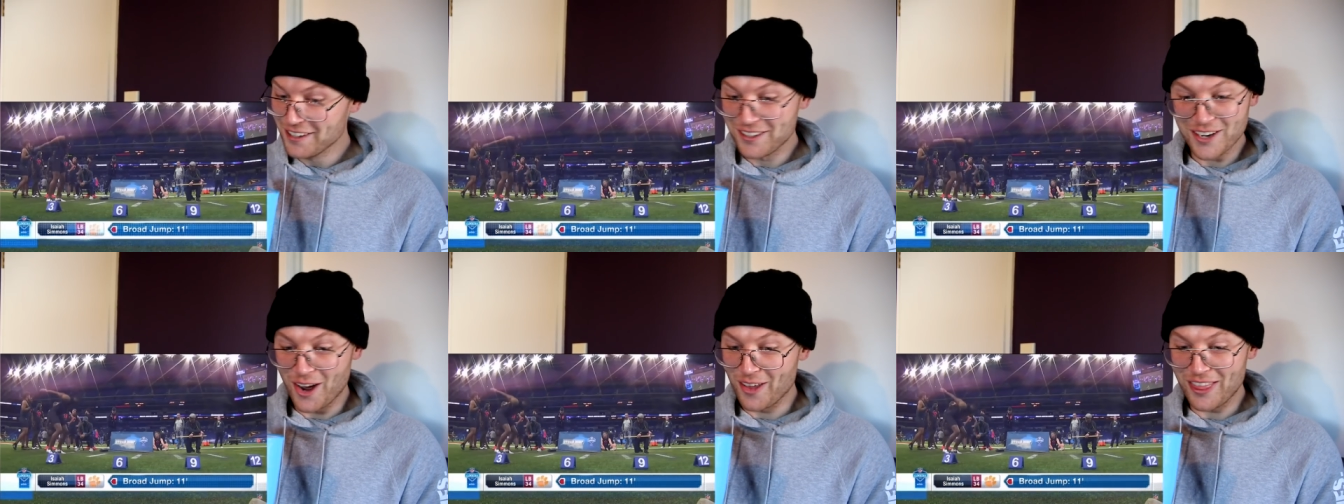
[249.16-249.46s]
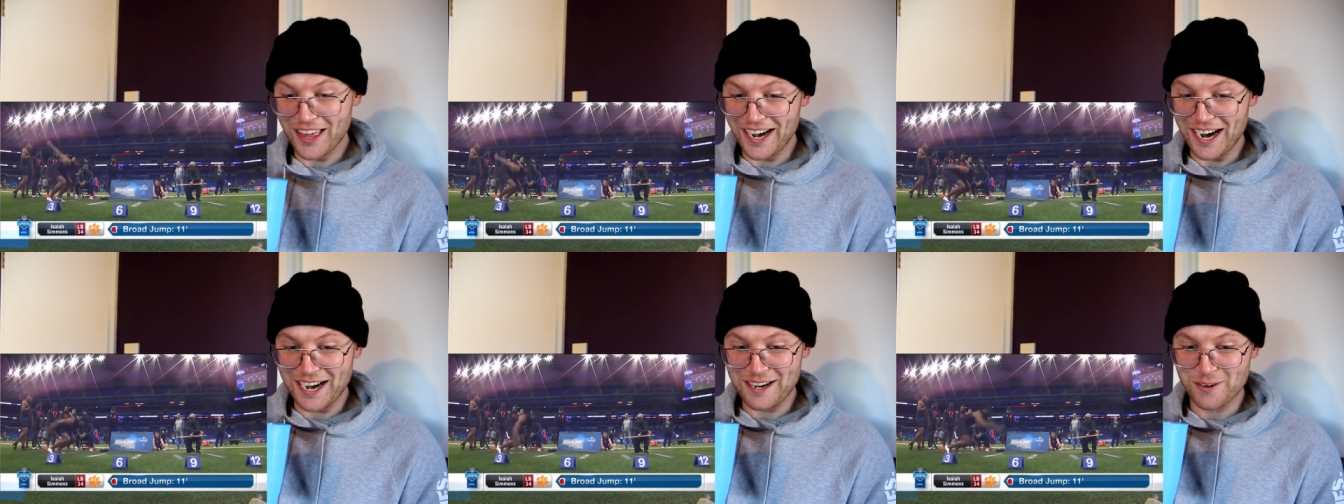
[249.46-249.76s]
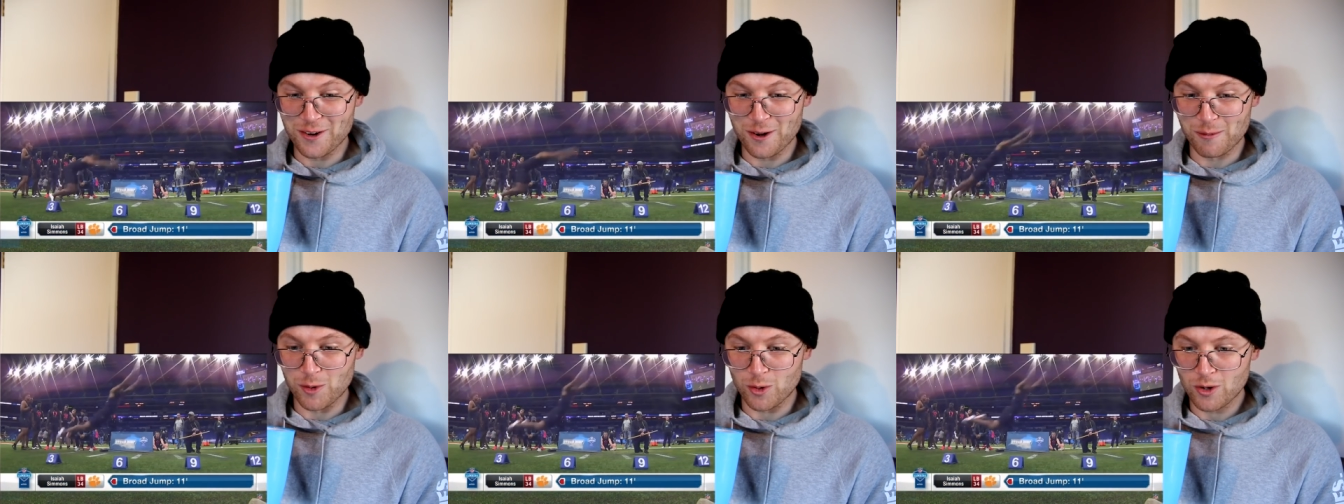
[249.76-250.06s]
you No, that ain't
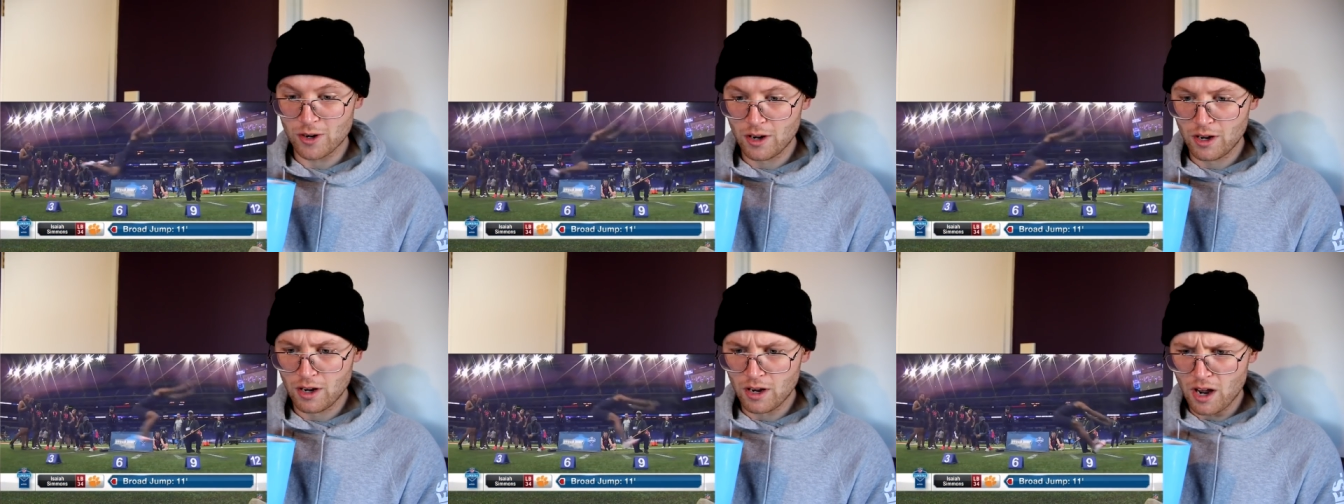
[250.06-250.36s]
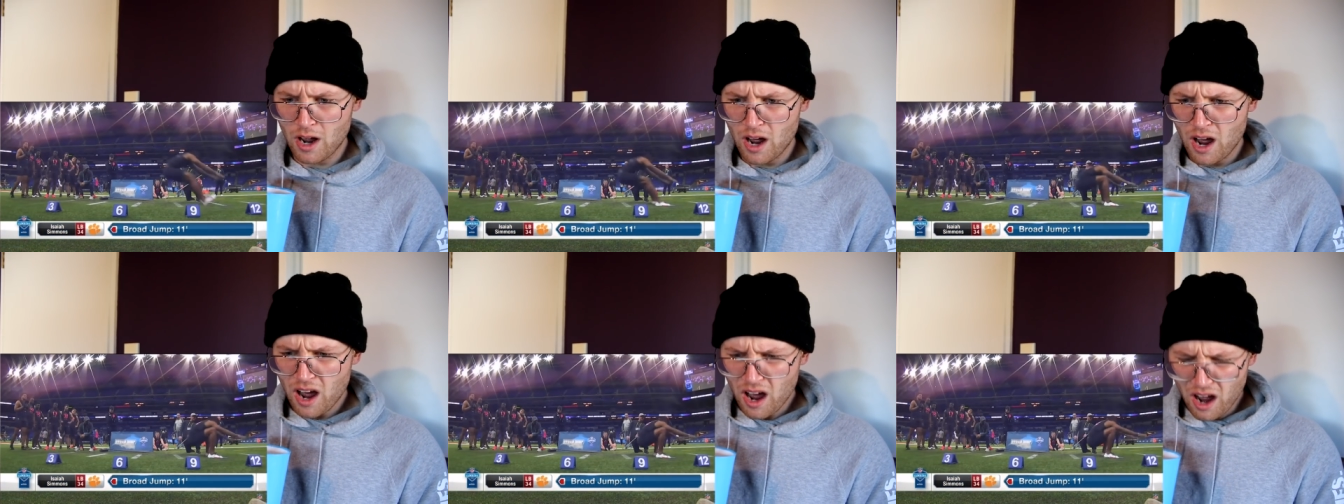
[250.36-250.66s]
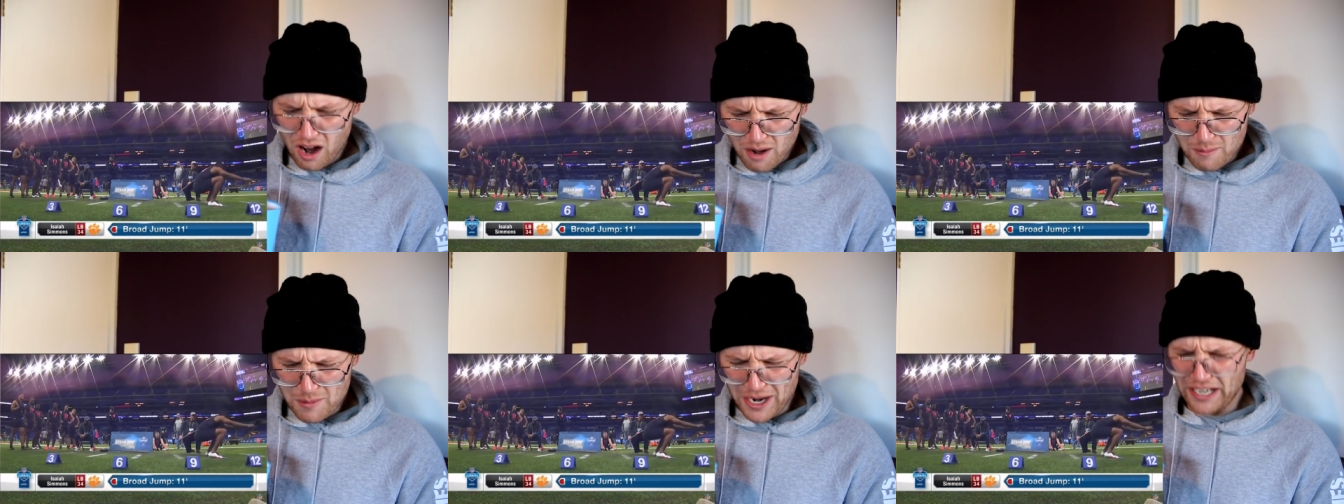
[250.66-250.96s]
normal.
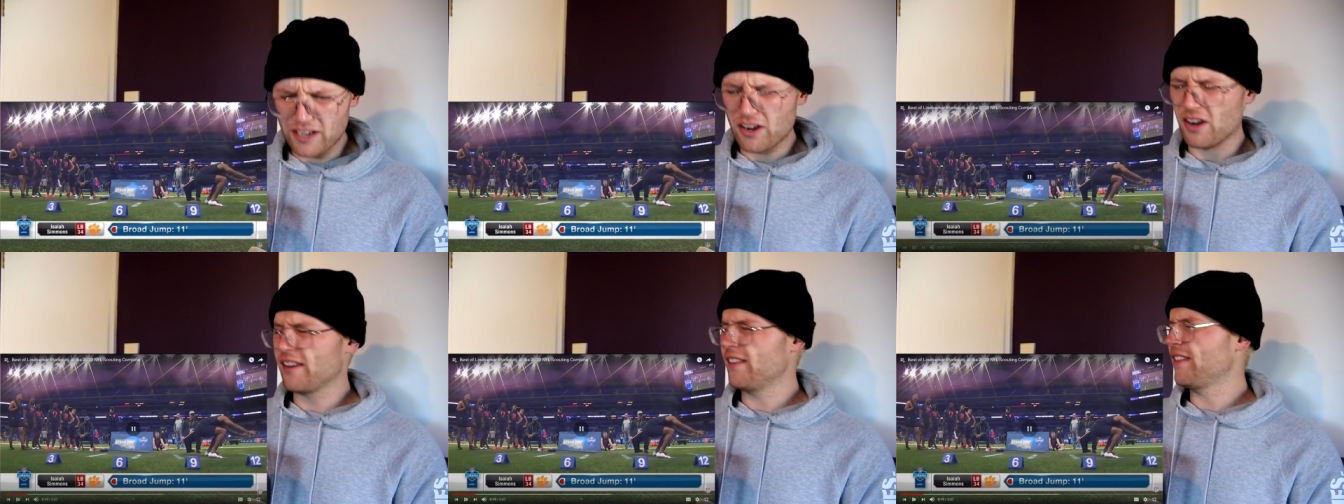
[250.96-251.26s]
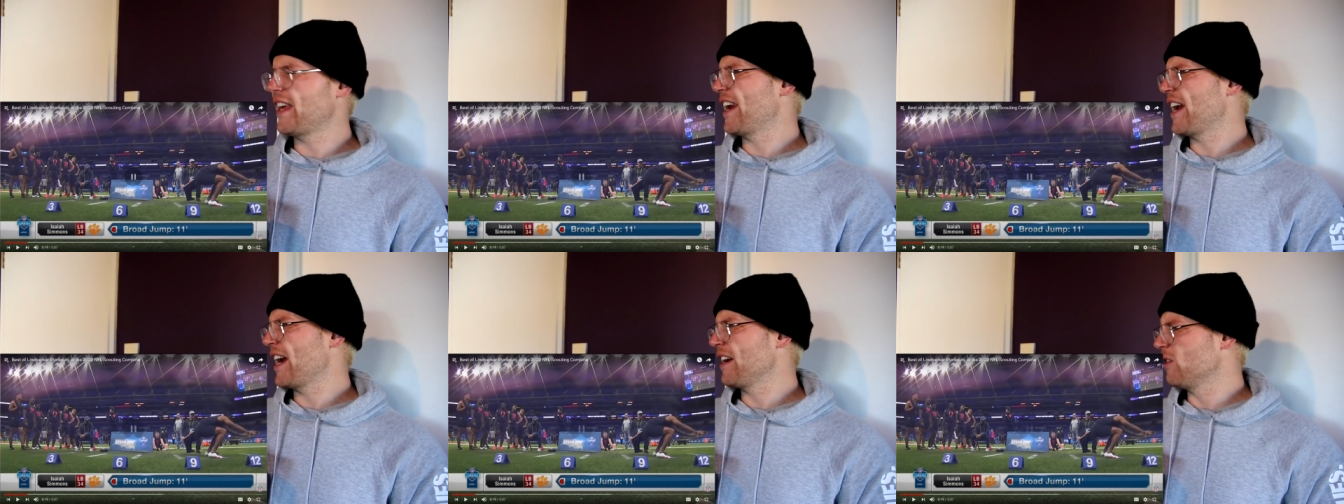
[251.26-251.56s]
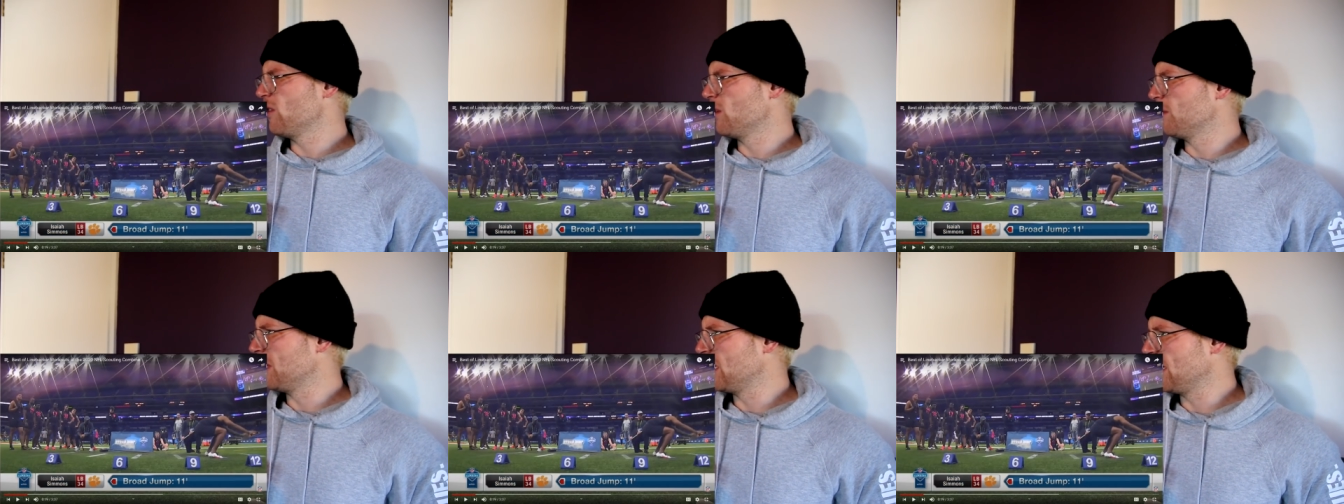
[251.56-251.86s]
Oh my god, and that ain't
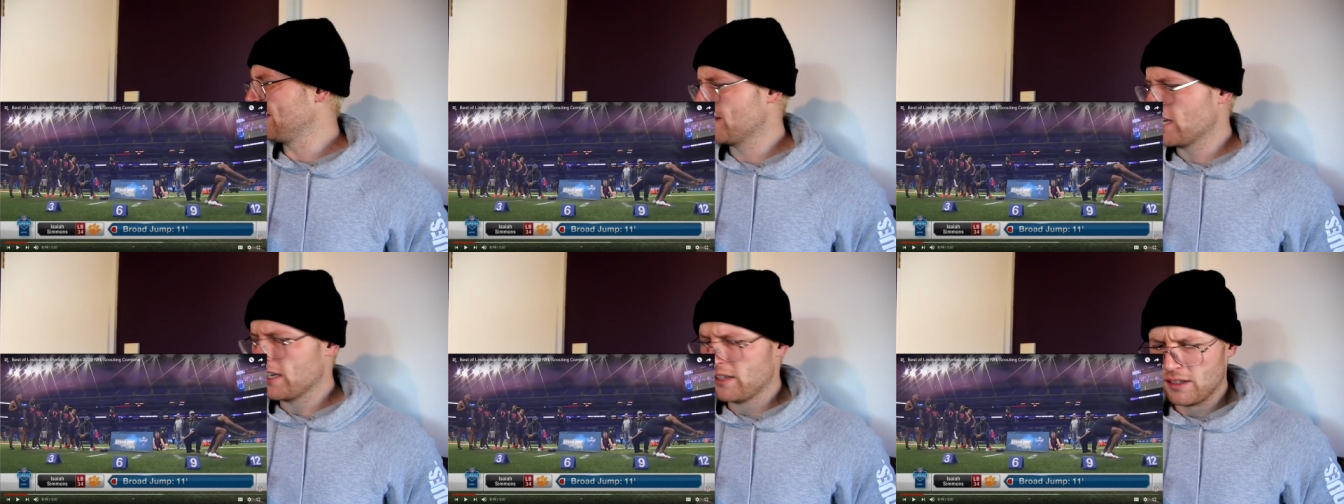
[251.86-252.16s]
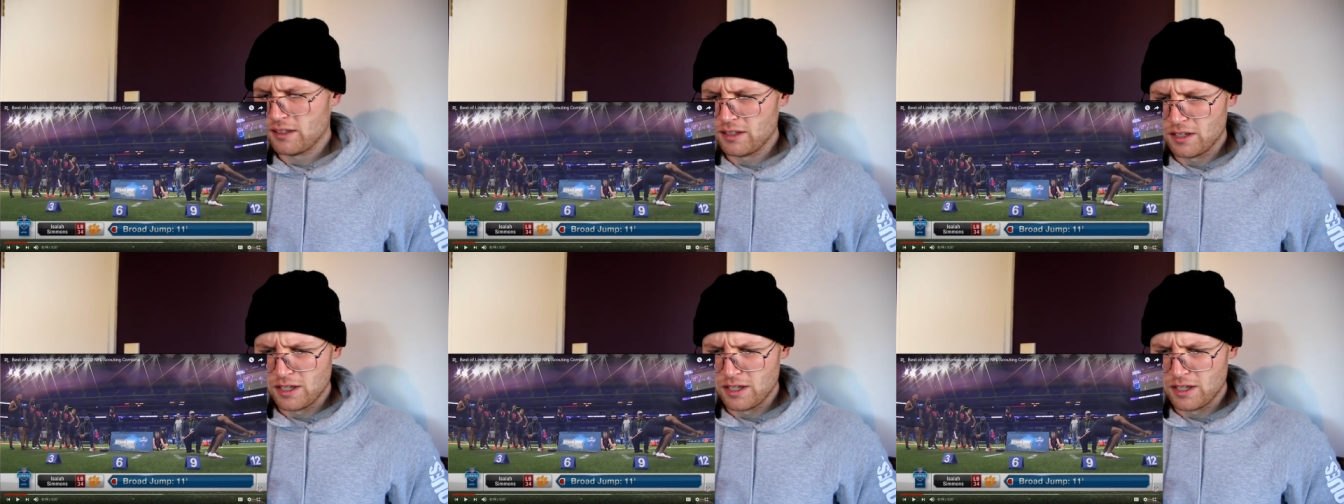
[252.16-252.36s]
normal either.